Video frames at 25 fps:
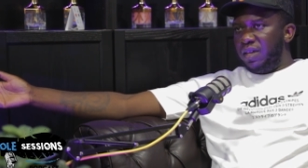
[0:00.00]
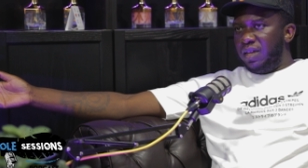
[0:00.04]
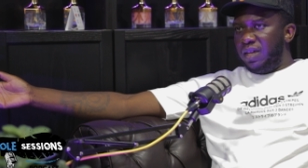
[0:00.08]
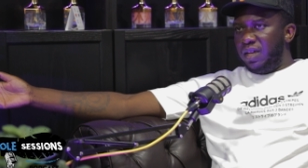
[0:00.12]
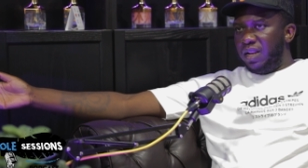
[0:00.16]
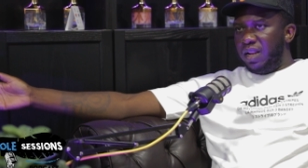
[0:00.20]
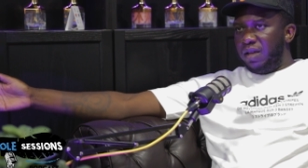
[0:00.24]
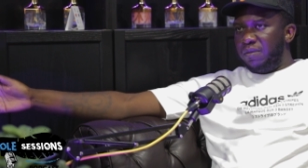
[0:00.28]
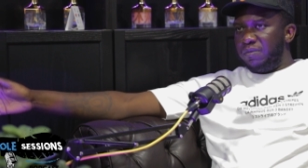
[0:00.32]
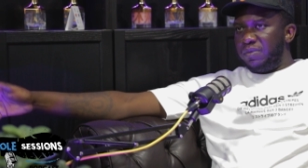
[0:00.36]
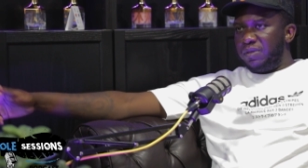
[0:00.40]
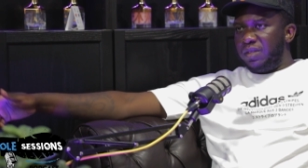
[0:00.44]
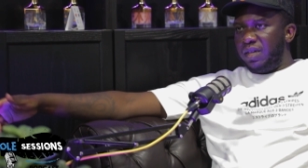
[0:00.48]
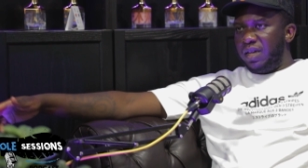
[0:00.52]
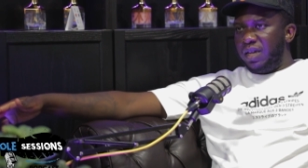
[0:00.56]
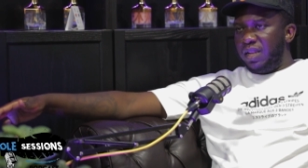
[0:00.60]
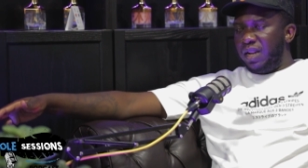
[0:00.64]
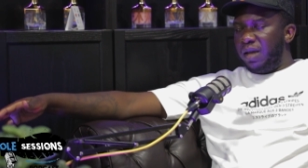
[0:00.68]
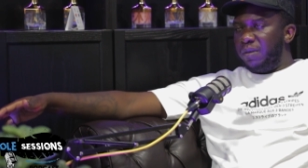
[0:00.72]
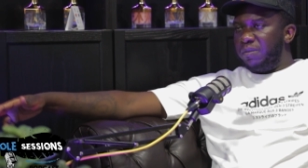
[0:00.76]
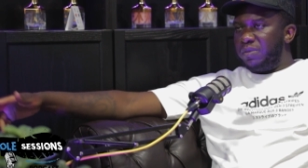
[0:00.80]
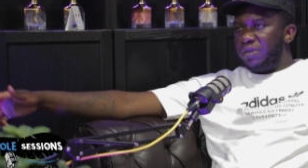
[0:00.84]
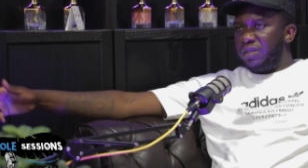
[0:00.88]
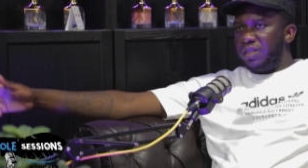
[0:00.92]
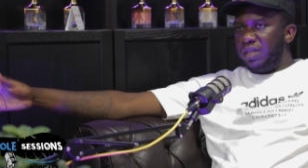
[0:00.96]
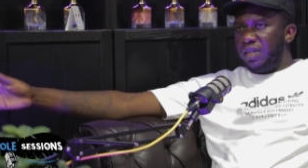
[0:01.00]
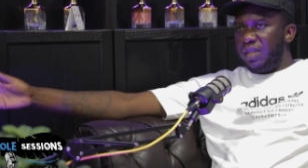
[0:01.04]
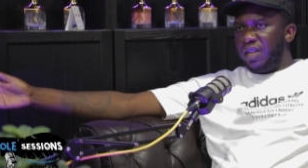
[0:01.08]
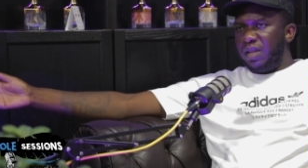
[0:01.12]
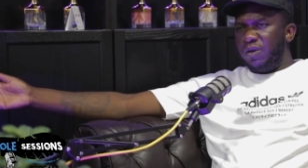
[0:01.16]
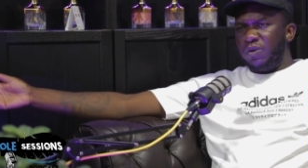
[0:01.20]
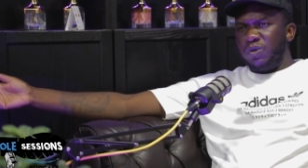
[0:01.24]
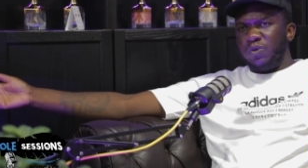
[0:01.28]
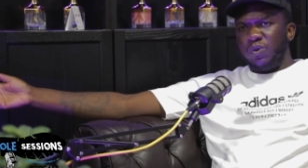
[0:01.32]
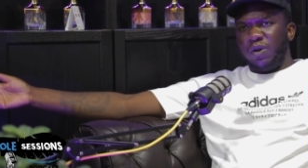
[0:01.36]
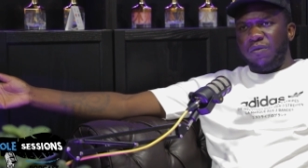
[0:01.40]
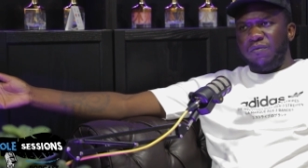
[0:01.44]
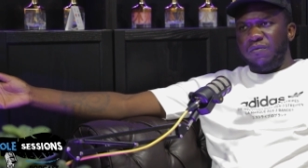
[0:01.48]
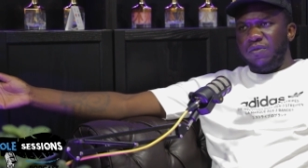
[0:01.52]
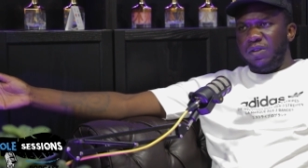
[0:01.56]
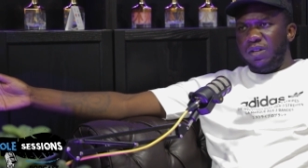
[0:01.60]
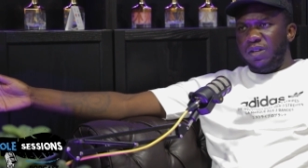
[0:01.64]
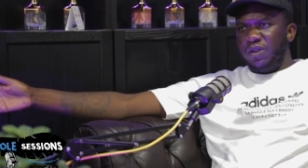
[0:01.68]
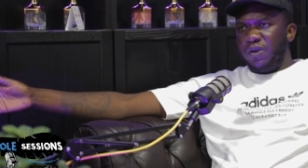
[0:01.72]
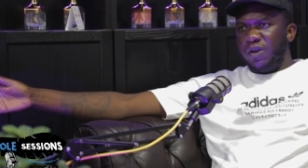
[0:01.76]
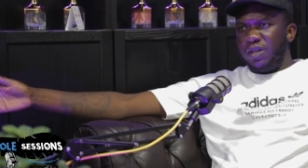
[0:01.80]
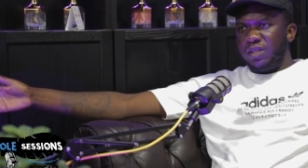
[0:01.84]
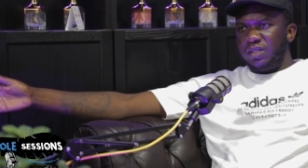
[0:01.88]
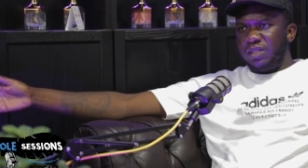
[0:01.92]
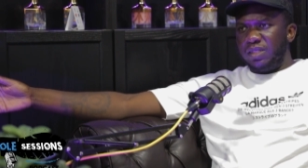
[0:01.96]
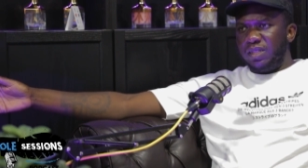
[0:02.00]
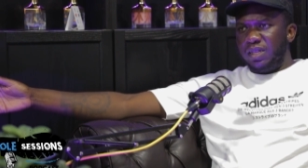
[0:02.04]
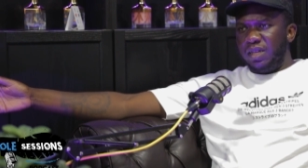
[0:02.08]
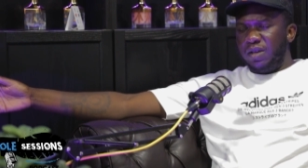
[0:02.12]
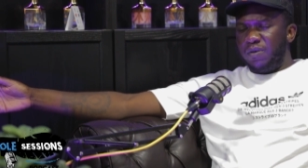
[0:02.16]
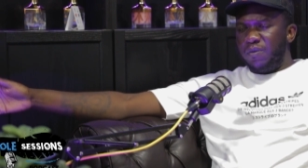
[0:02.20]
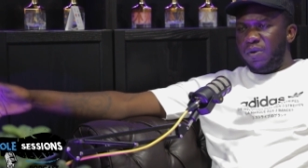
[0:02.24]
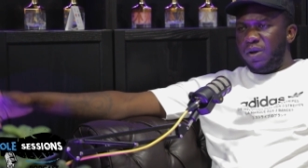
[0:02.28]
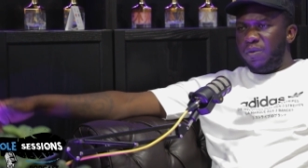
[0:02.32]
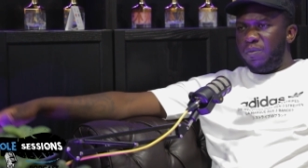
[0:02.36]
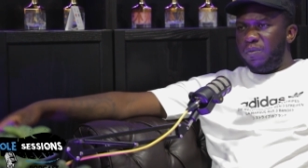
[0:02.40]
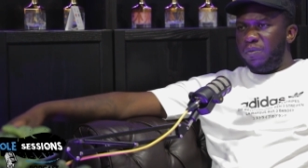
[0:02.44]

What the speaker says: And I'm seeing there was one video I see, and